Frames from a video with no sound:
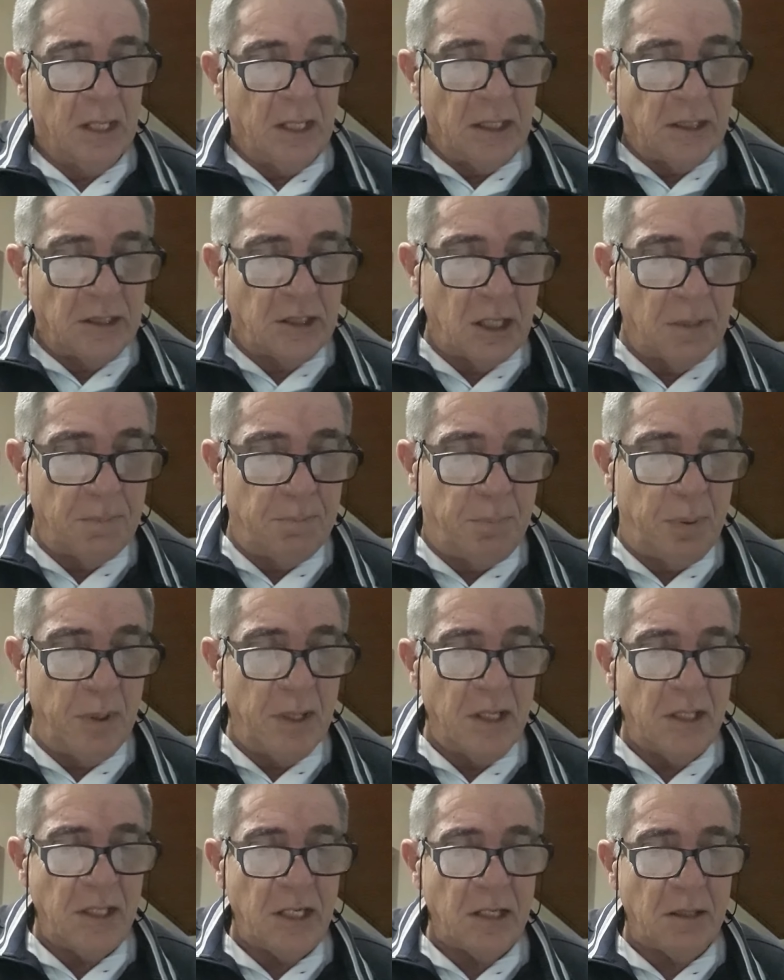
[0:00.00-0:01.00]

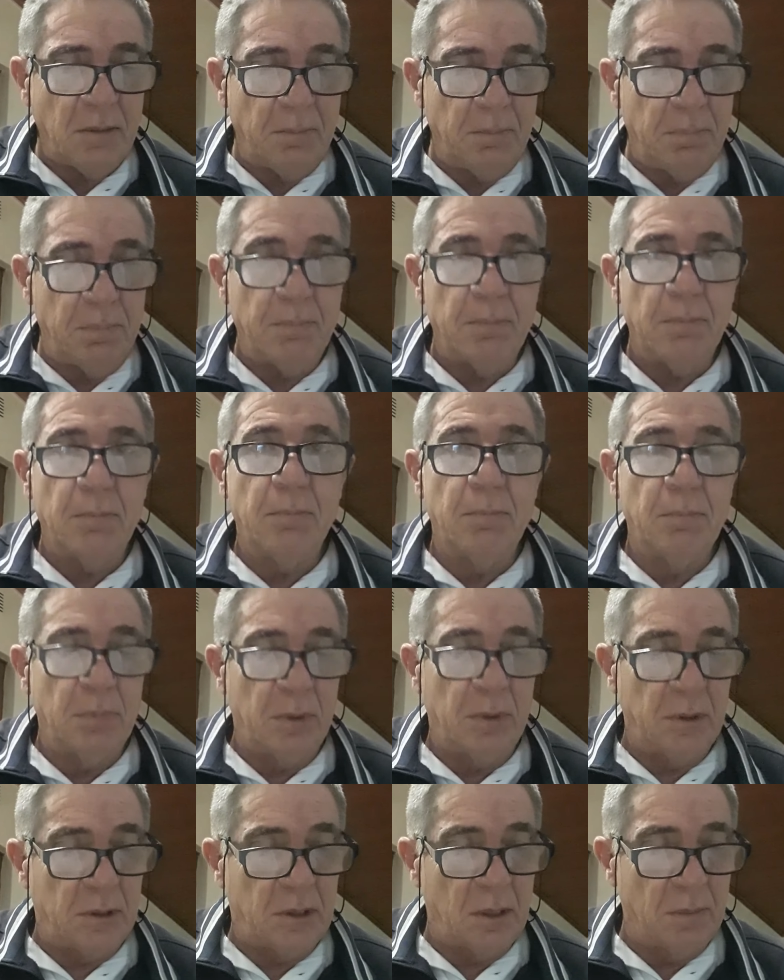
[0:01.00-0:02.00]

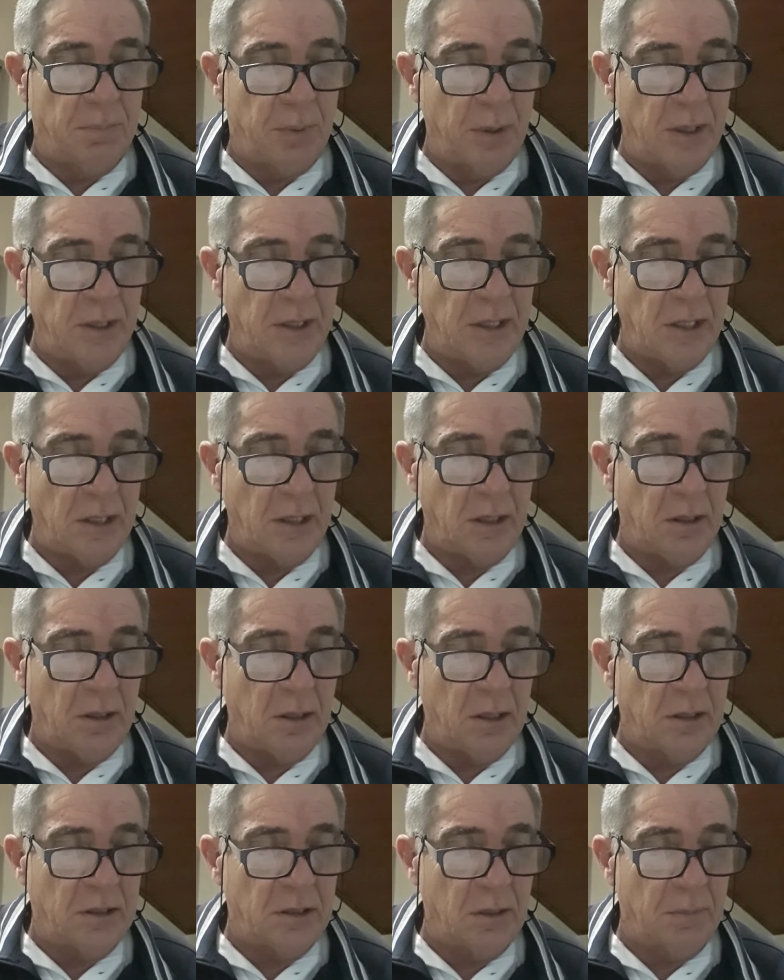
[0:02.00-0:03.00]

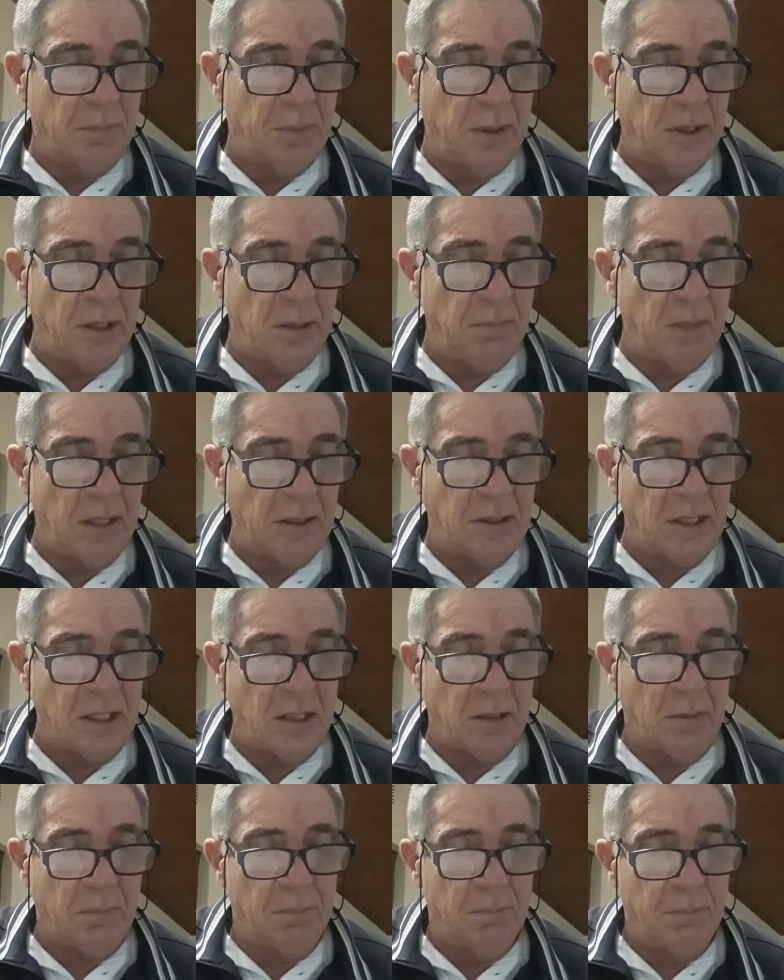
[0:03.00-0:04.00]
turbidimetric
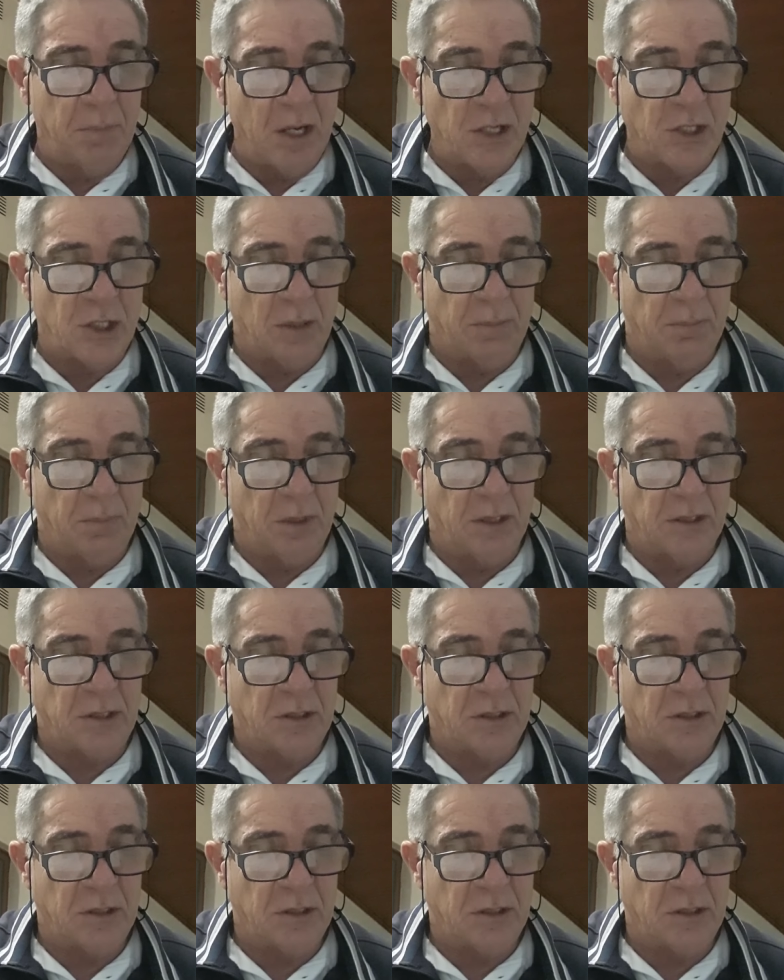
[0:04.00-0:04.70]
measurements